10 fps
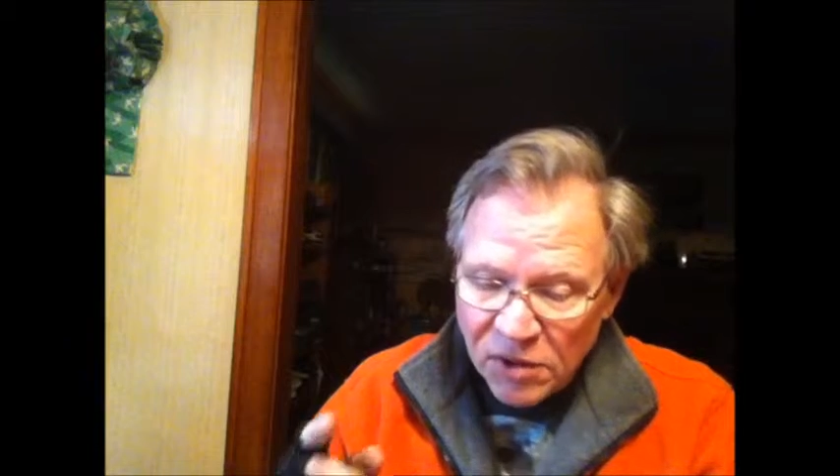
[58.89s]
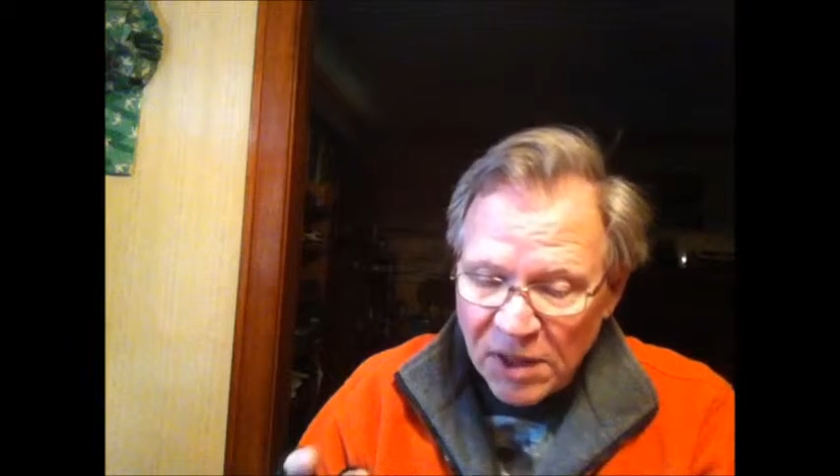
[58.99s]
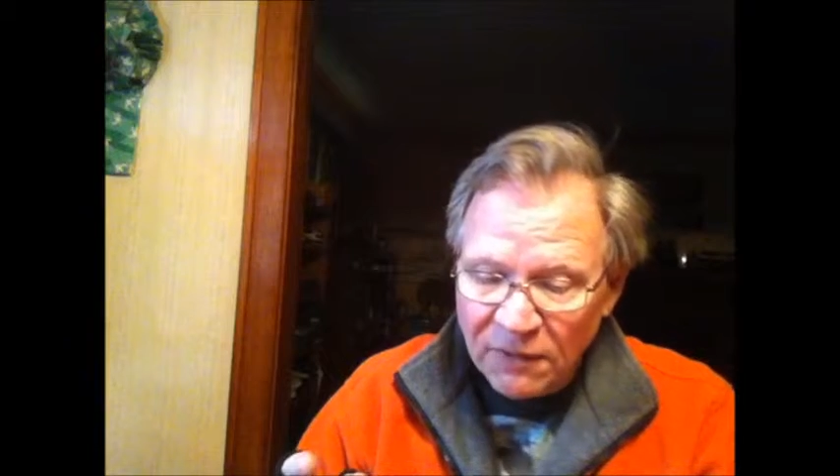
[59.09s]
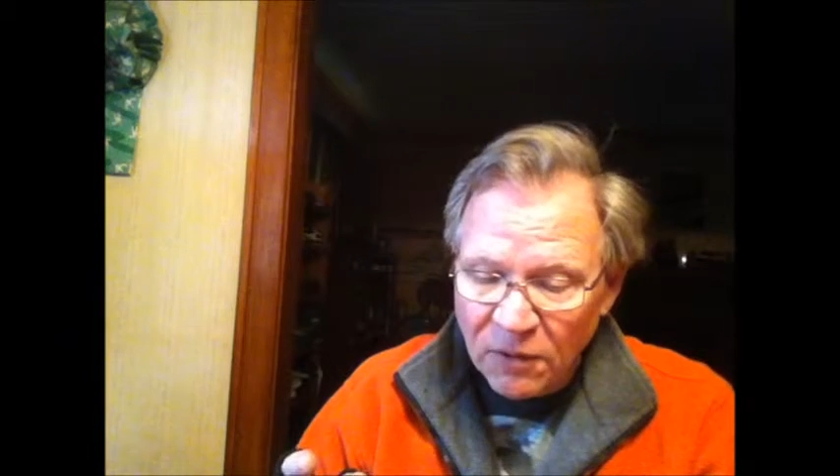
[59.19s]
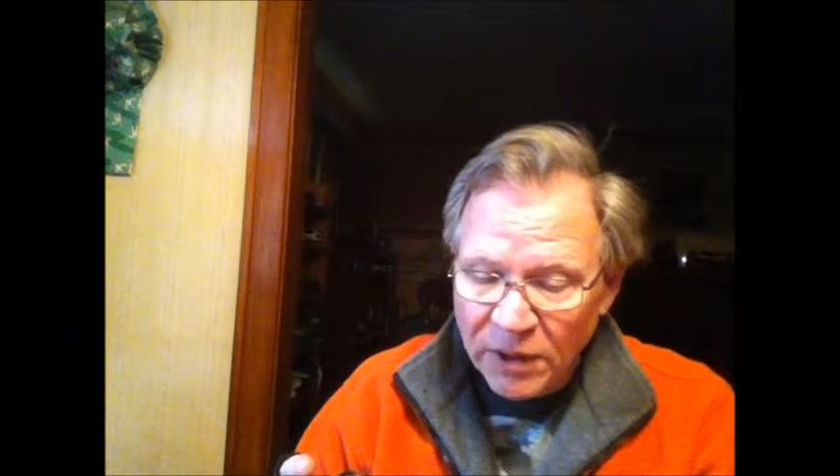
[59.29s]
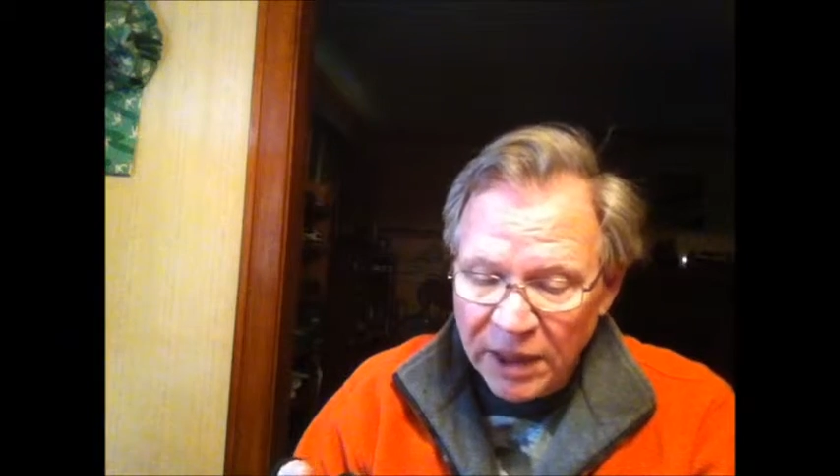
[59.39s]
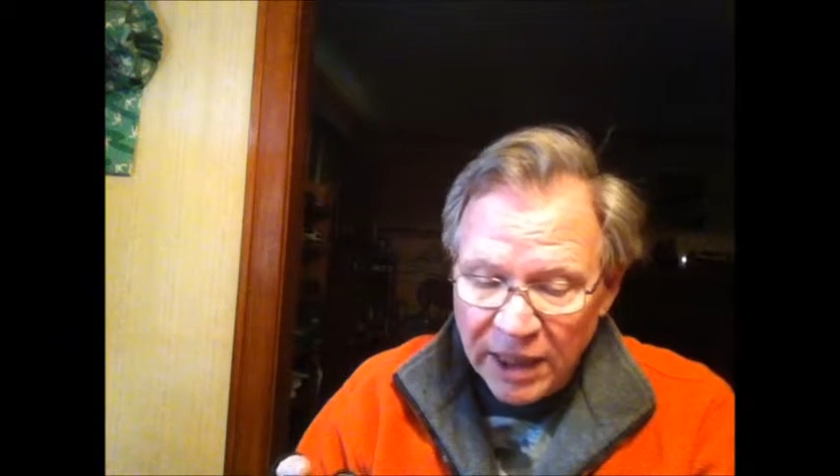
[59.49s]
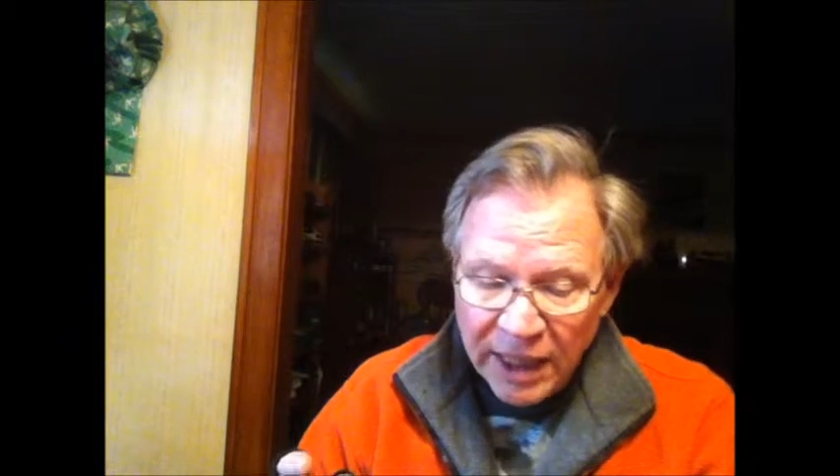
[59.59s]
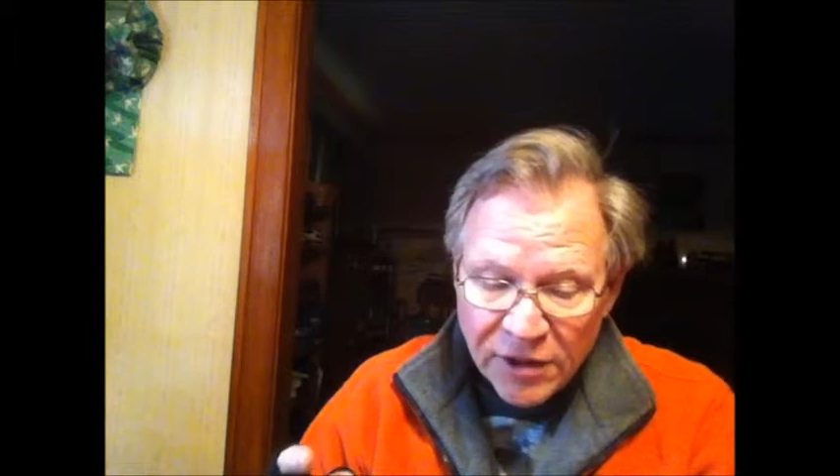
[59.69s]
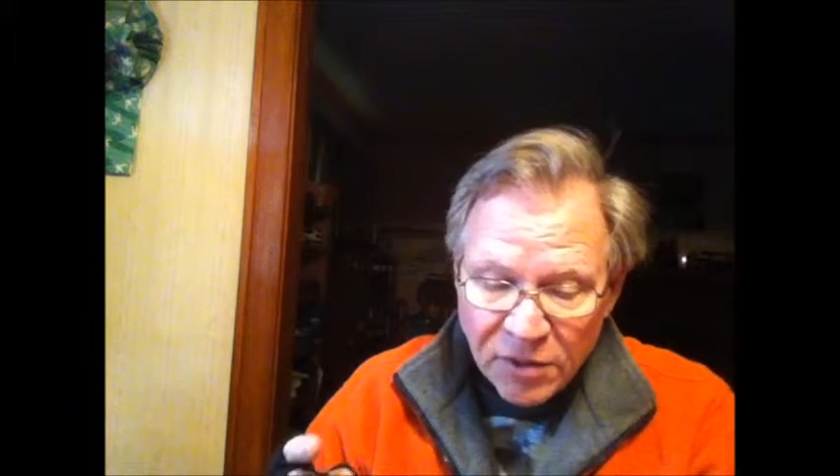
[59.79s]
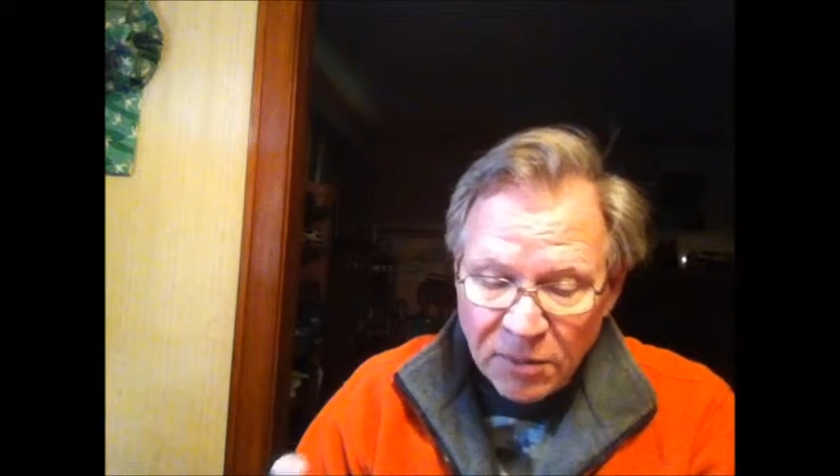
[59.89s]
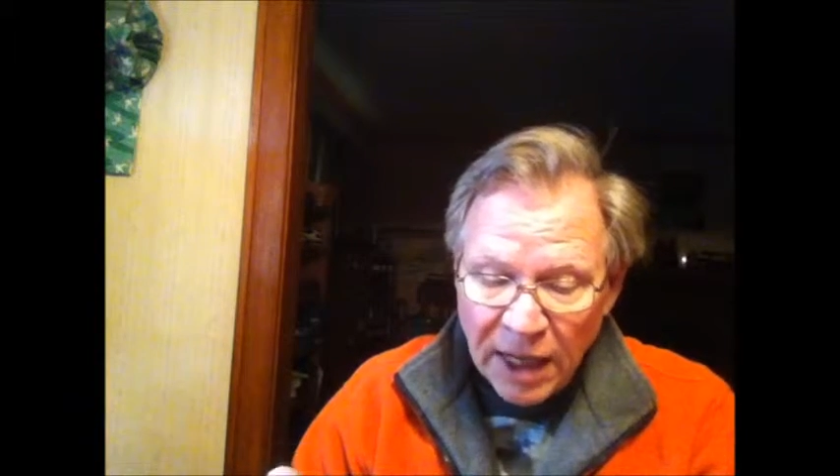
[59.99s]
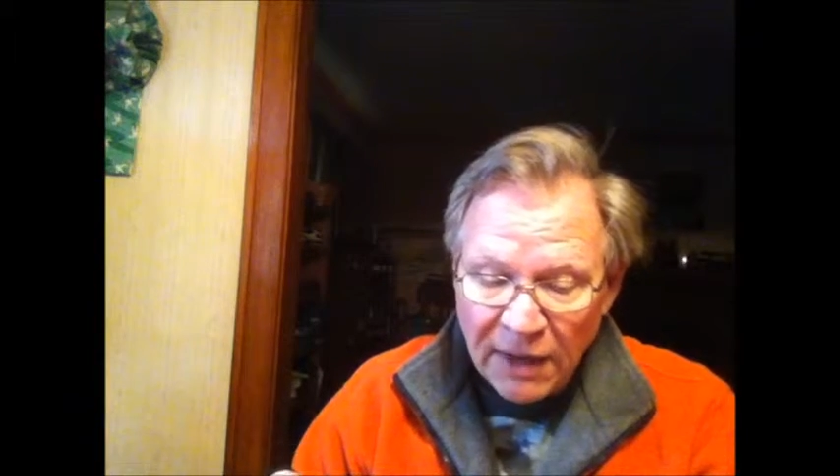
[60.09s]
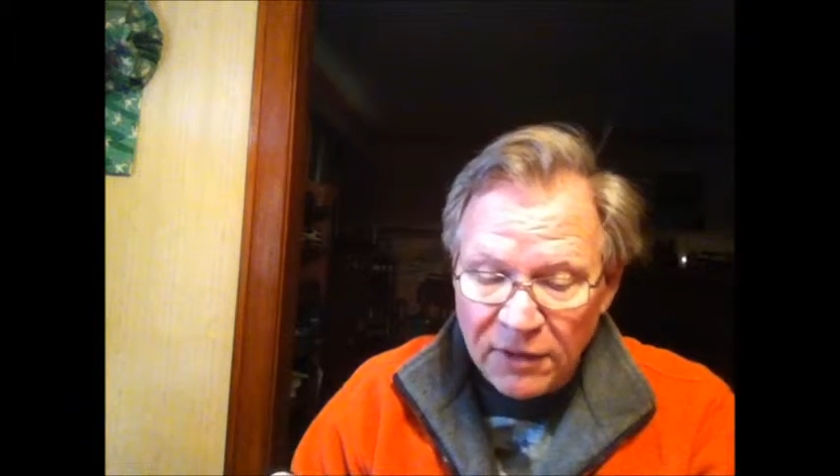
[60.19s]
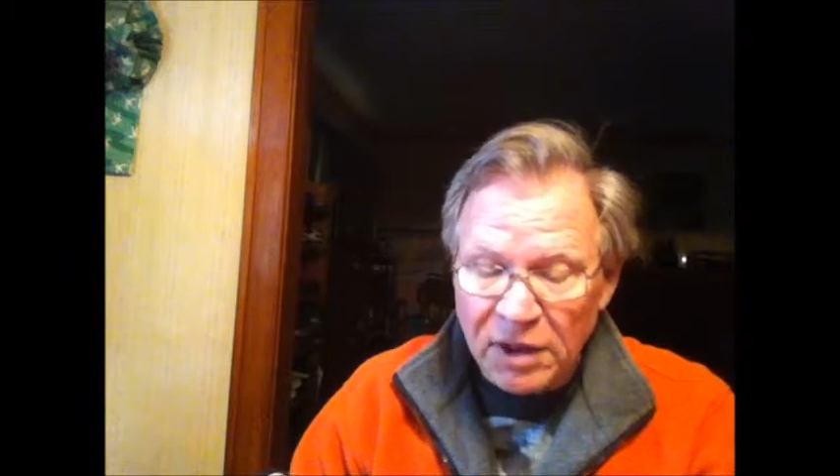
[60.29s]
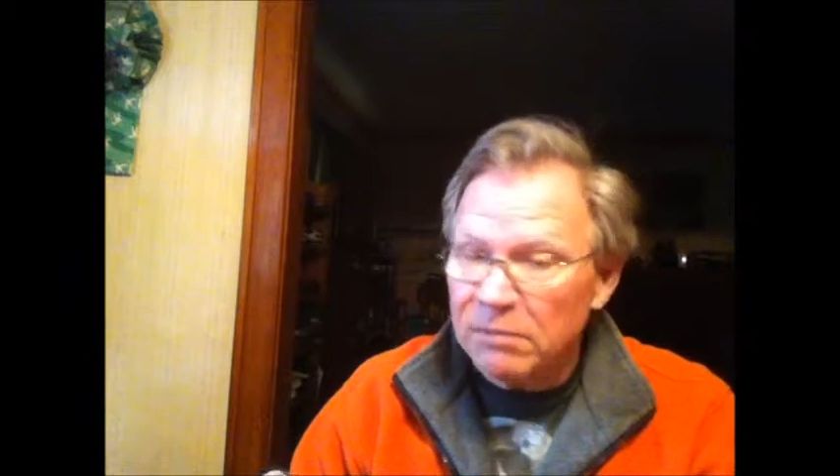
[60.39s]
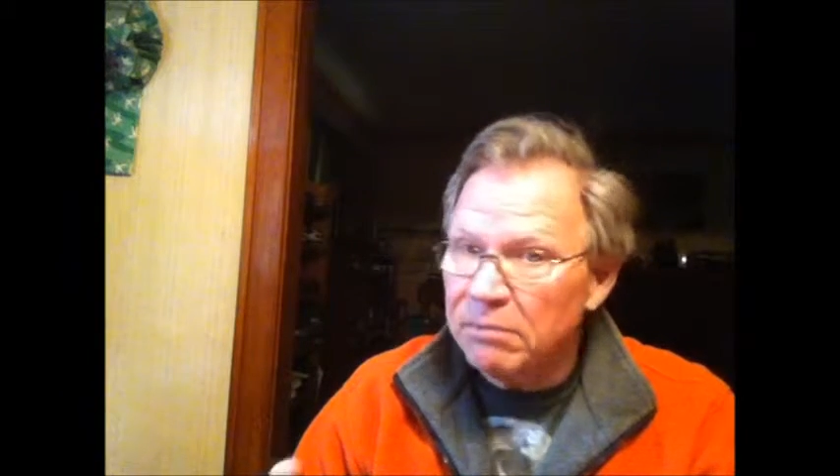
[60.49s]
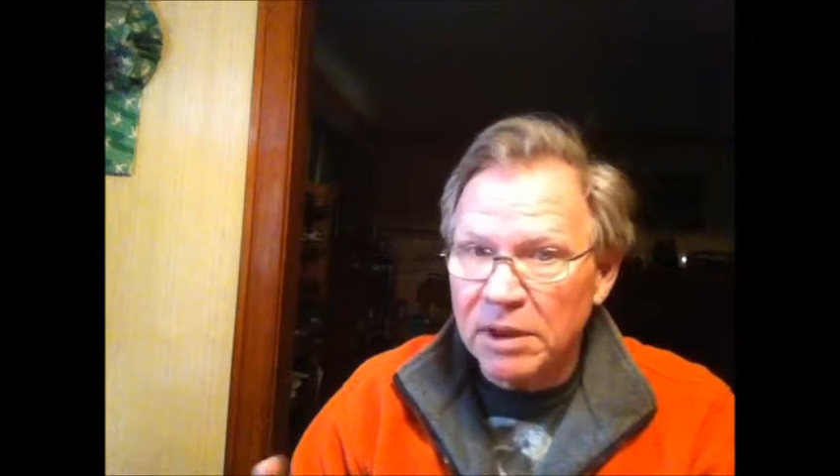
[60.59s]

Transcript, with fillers: suffering and your poverty,